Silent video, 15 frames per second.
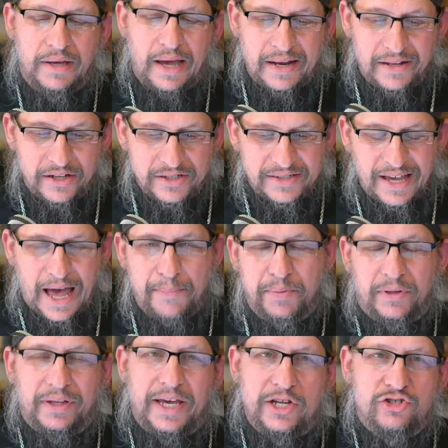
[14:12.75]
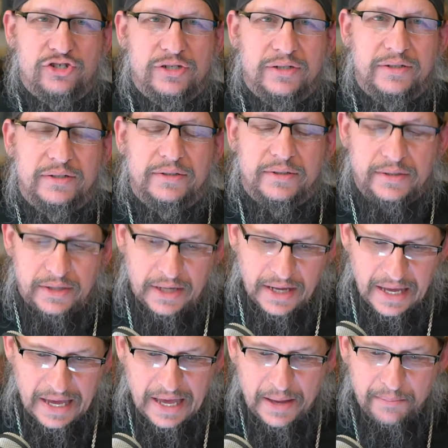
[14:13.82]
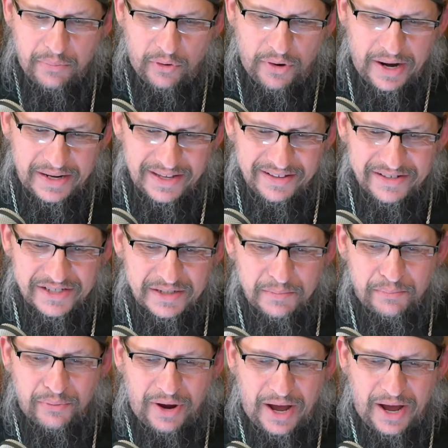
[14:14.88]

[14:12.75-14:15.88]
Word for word: headless capital H, perennialism